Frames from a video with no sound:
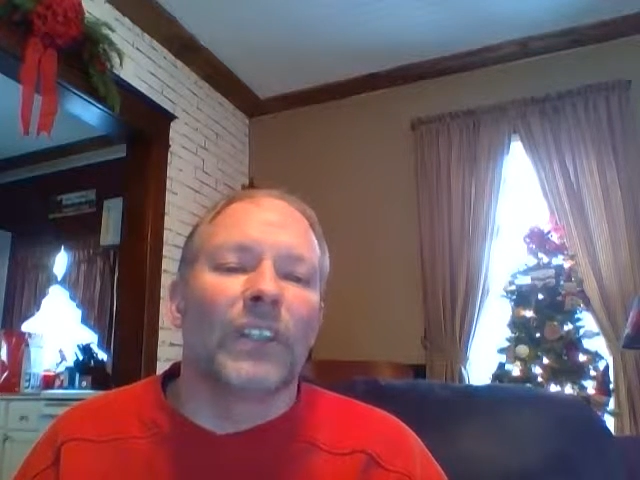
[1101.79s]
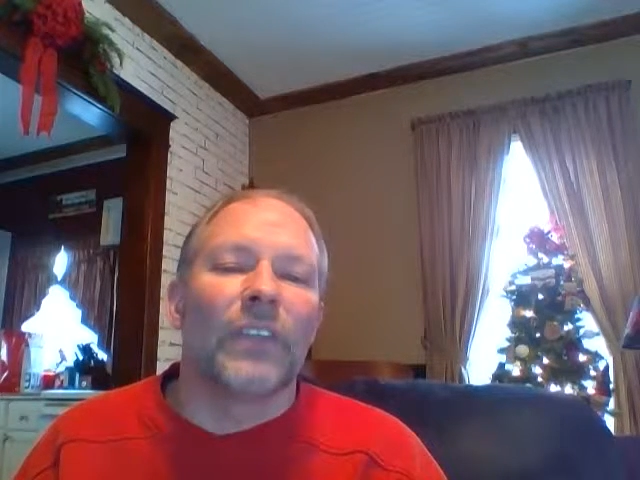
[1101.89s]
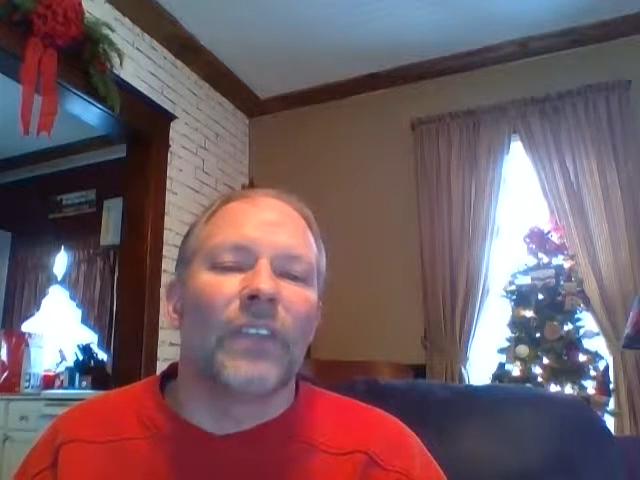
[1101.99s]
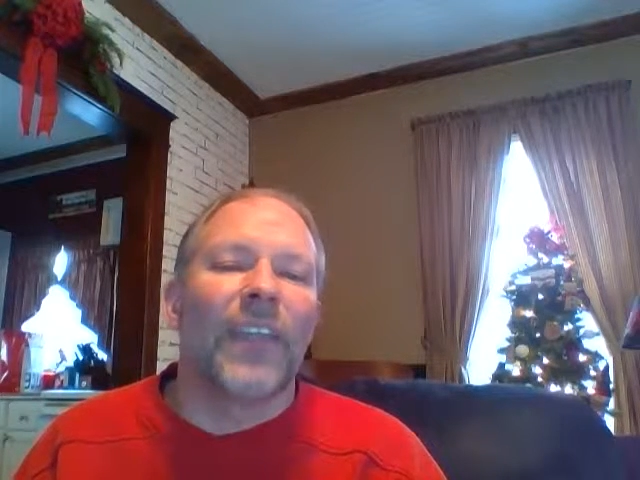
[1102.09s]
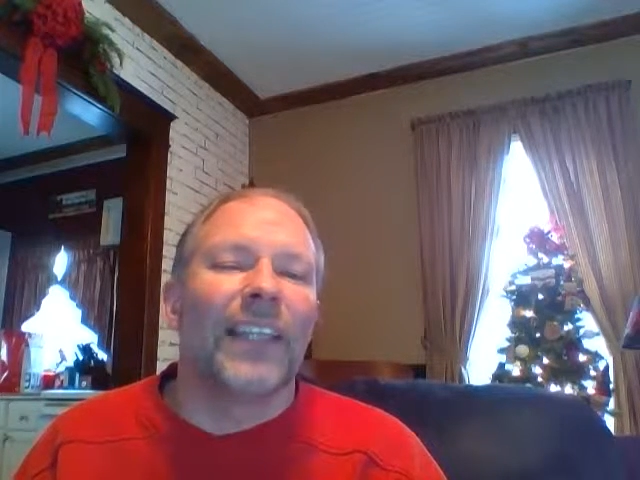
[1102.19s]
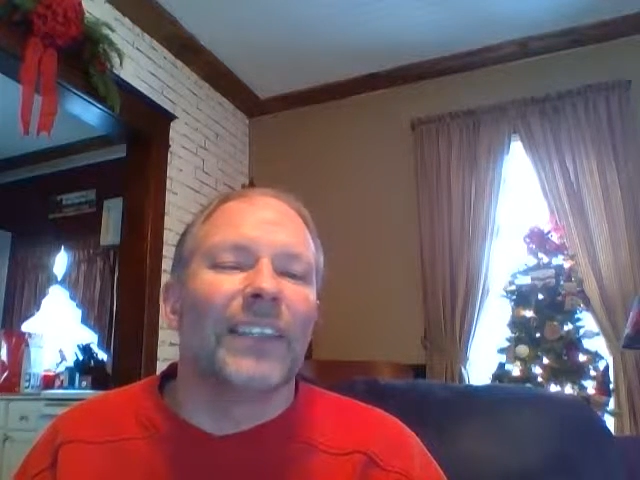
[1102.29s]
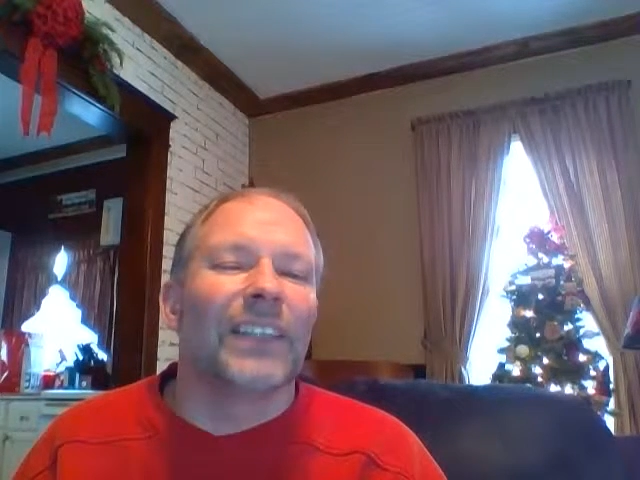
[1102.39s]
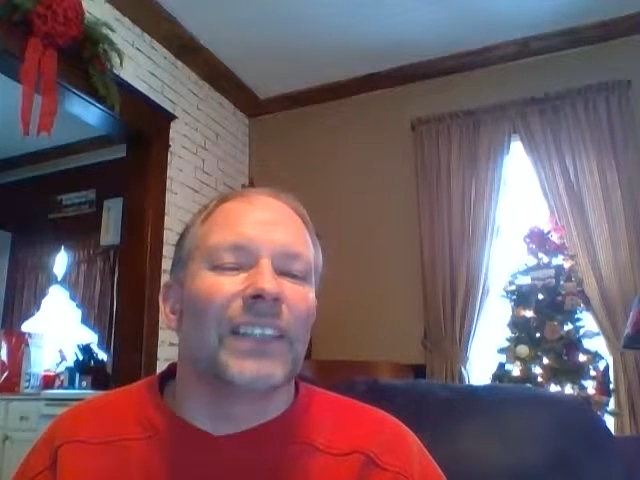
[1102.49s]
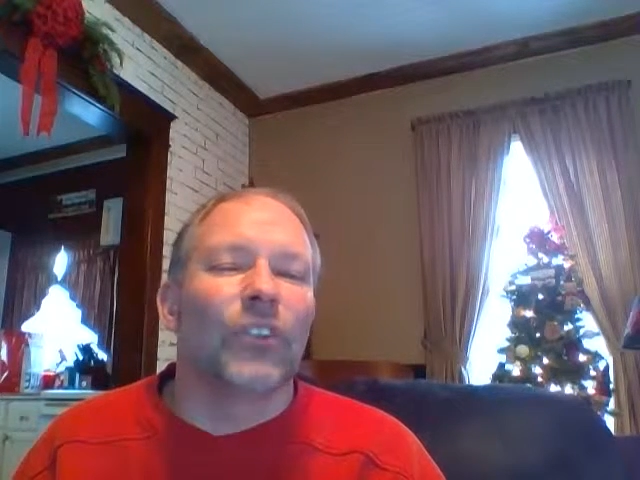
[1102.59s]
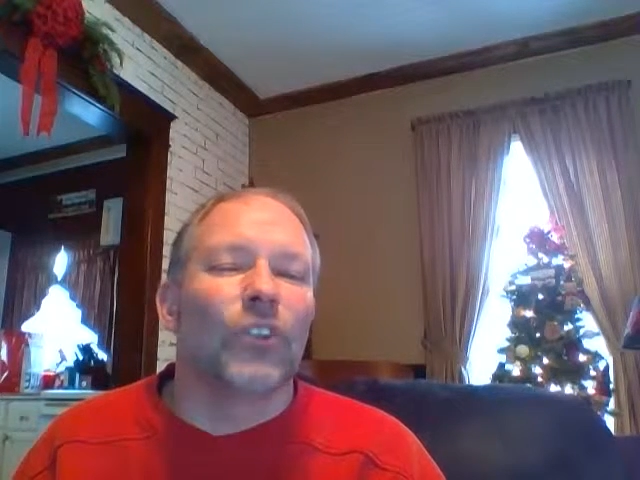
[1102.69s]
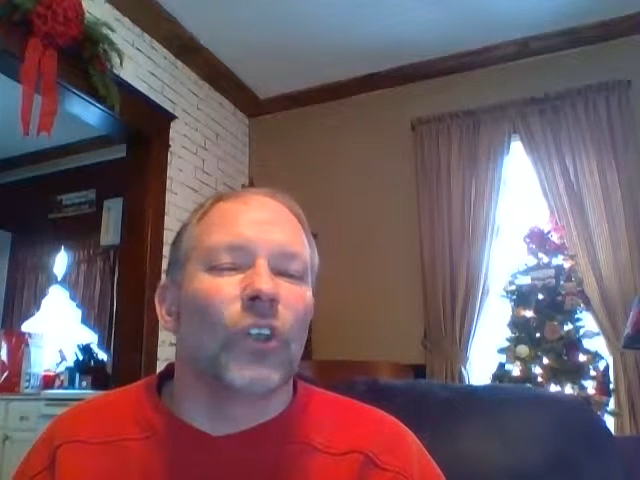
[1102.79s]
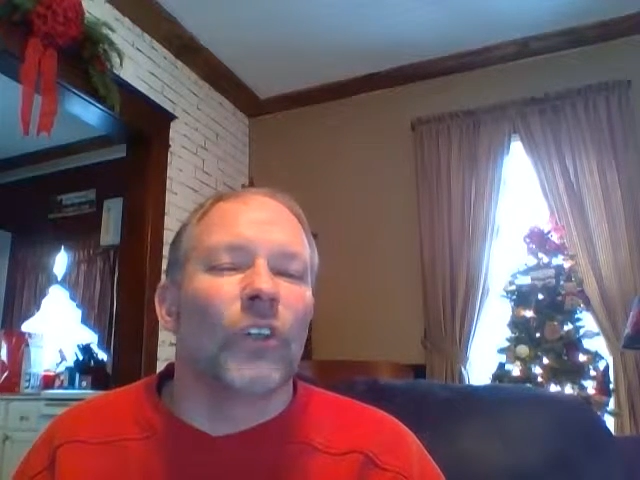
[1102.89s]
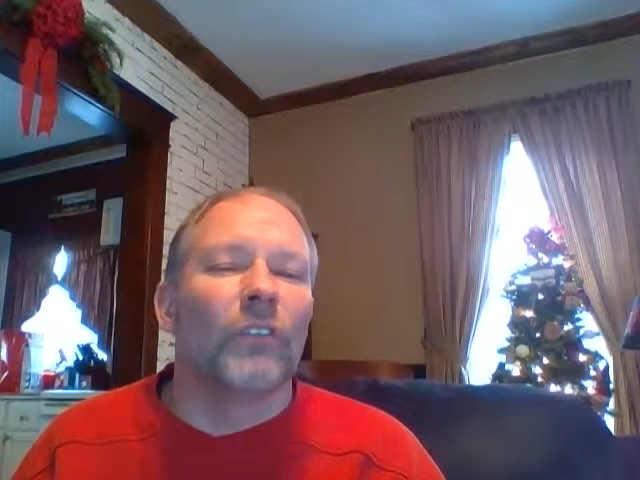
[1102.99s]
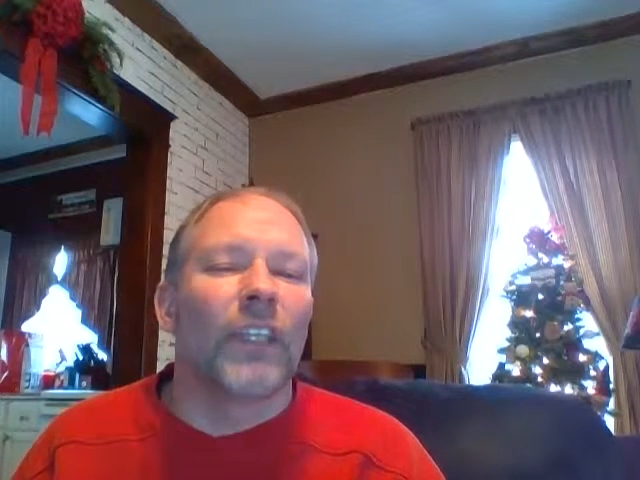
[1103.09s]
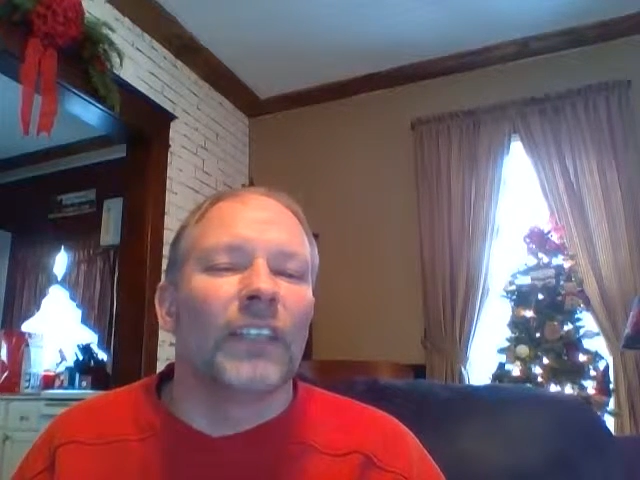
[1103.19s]
the things that
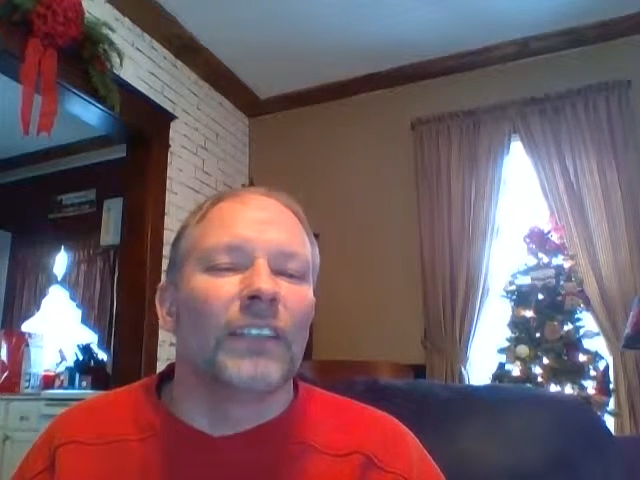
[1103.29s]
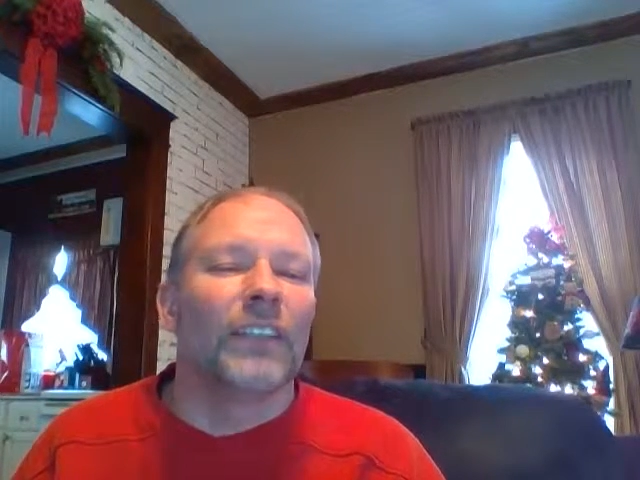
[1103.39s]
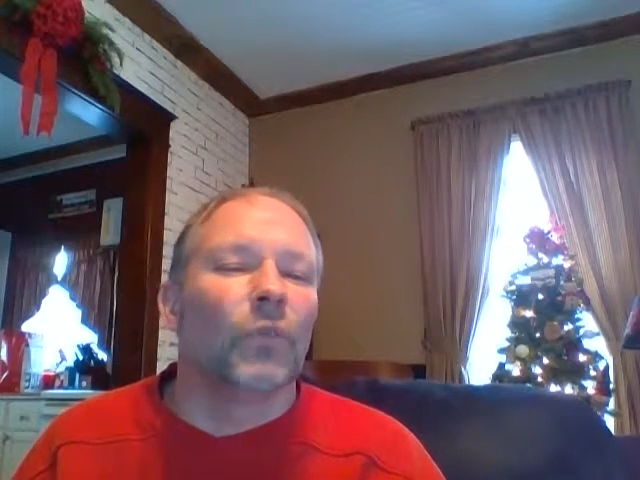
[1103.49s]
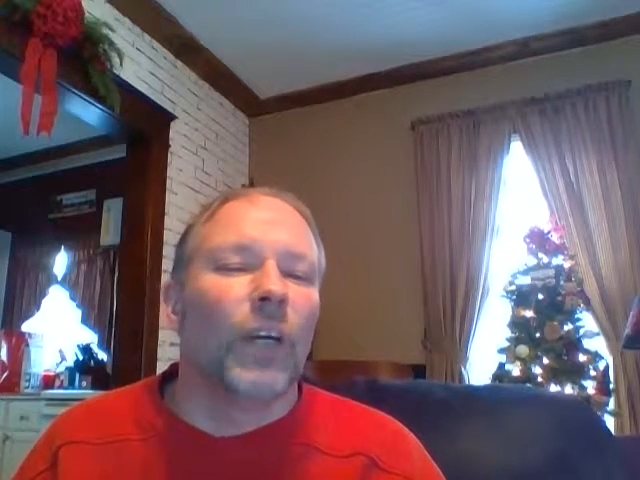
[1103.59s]
drove kids